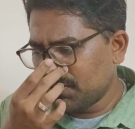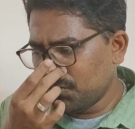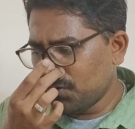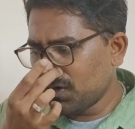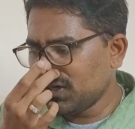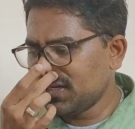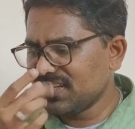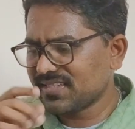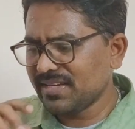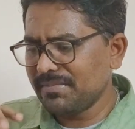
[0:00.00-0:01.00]
What
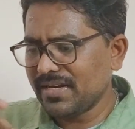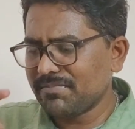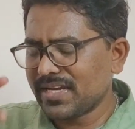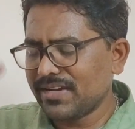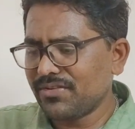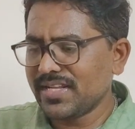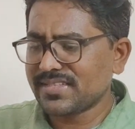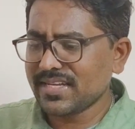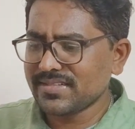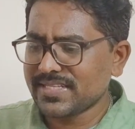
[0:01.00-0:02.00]
does he mean by
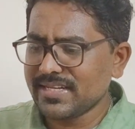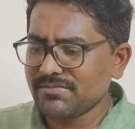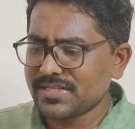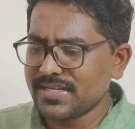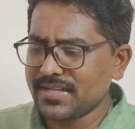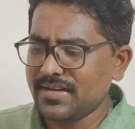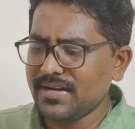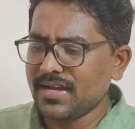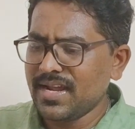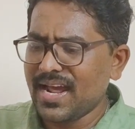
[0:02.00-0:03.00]
everything seems
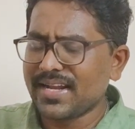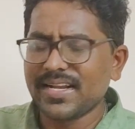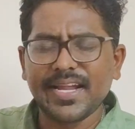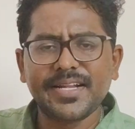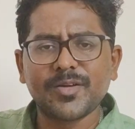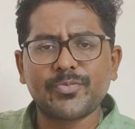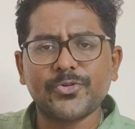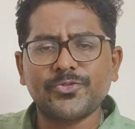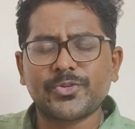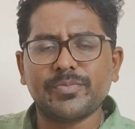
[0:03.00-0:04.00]
dead and later
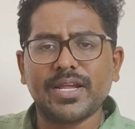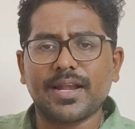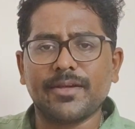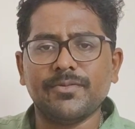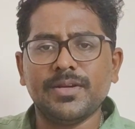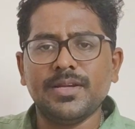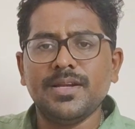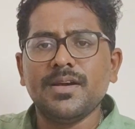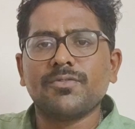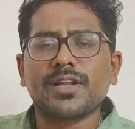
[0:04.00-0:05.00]
proves to be alive?
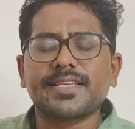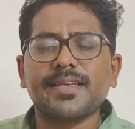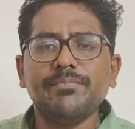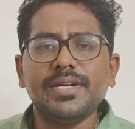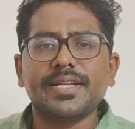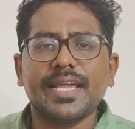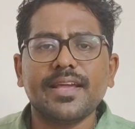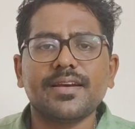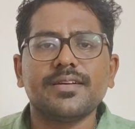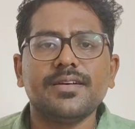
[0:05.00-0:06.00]
For example,
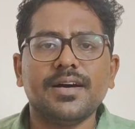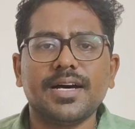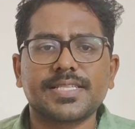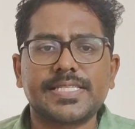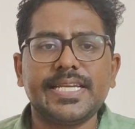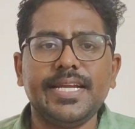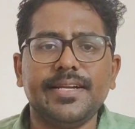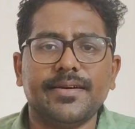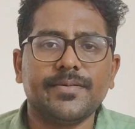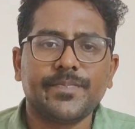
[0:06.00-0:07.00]
take a
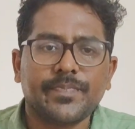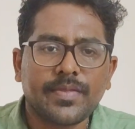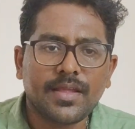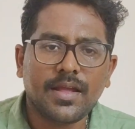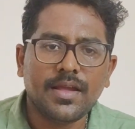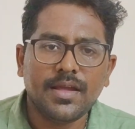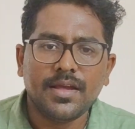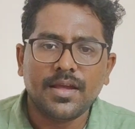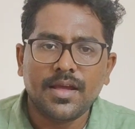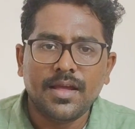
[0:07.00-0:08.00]
seed.
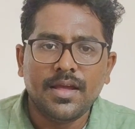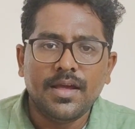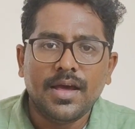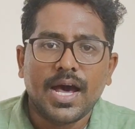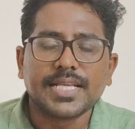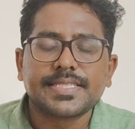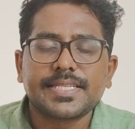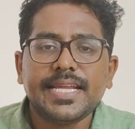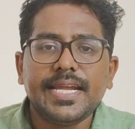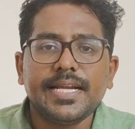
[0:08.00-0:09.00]
A
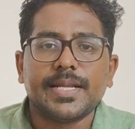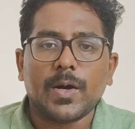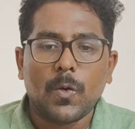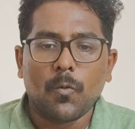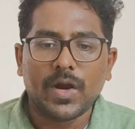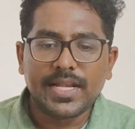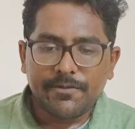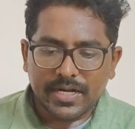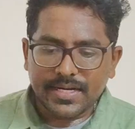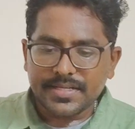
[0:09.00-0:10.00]
seed,
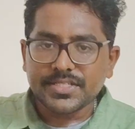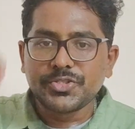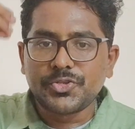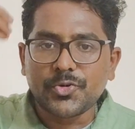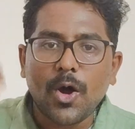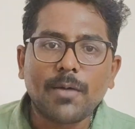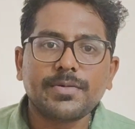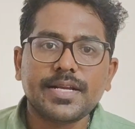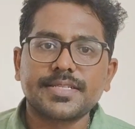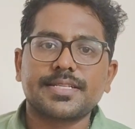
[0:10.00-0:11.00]
only when it is
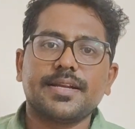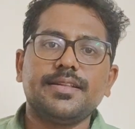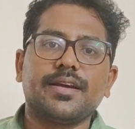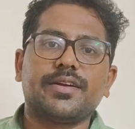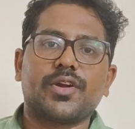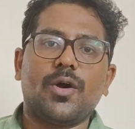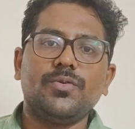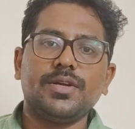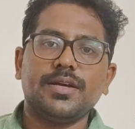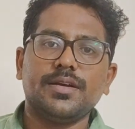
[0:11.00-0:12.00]
dropped inside the
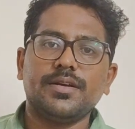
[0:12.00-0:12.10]
ground